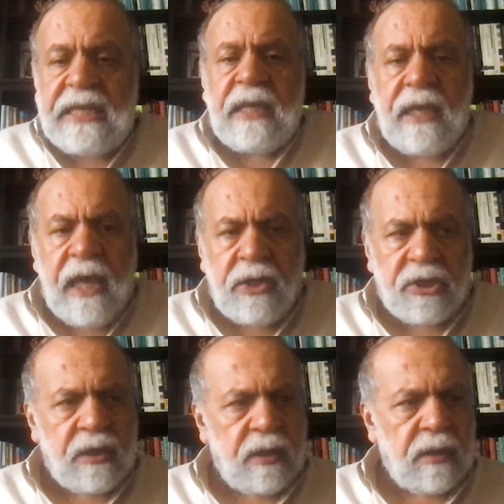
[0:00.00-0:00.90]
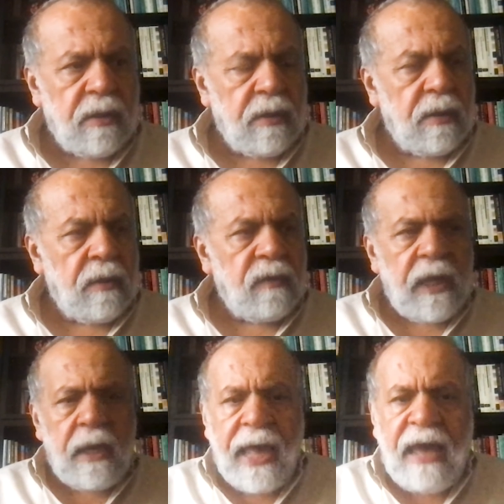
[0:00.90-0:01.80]
indication,
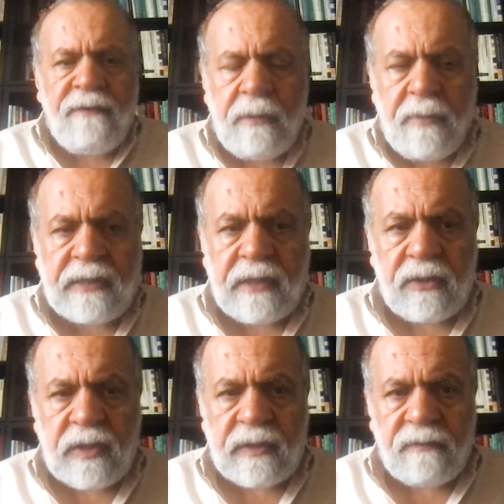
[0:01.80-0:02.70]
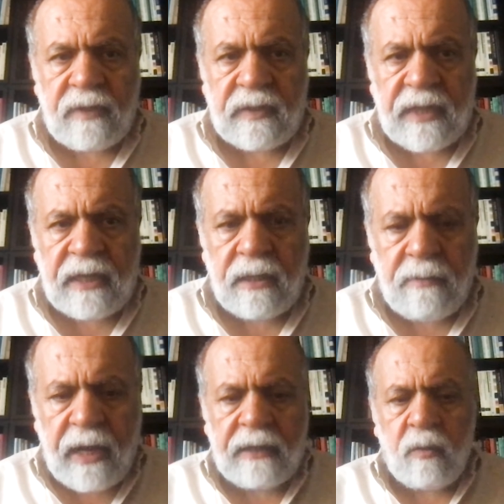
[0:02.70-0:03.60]
they have the best interests of the state in
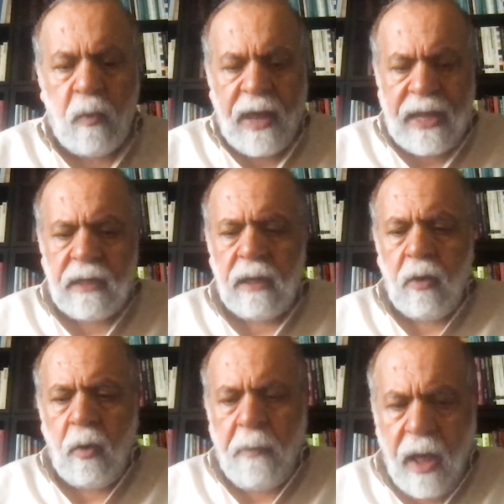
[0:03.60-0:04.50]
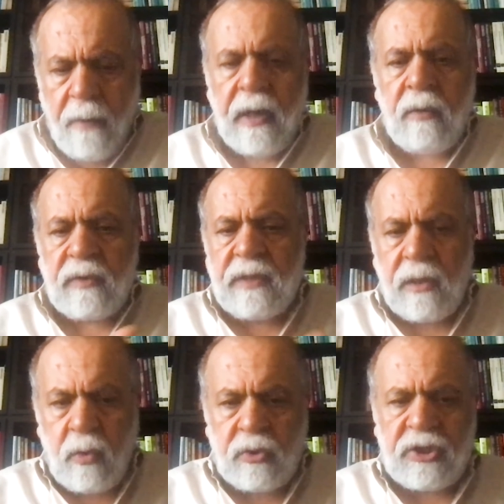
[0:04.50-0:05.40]
mind. When Obama was
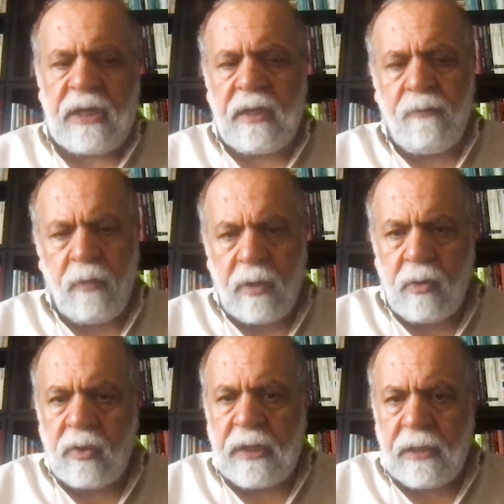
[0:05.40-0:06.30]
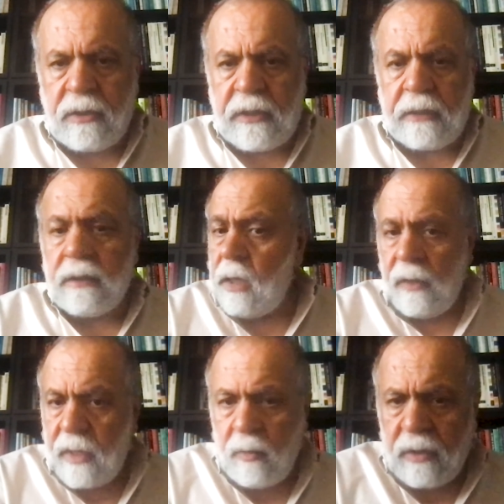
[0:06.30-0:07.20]
negotiating for a nuclear deal,
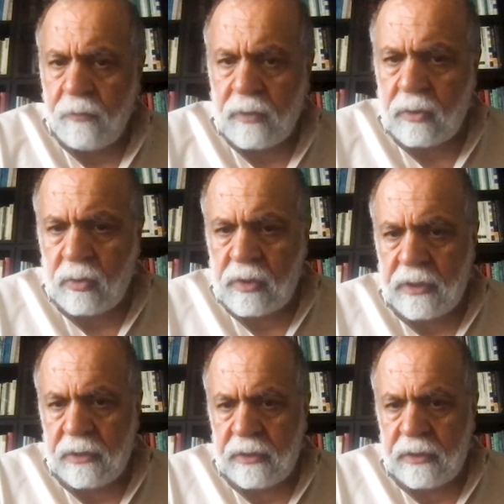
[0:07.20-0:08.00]
they went for the nuclear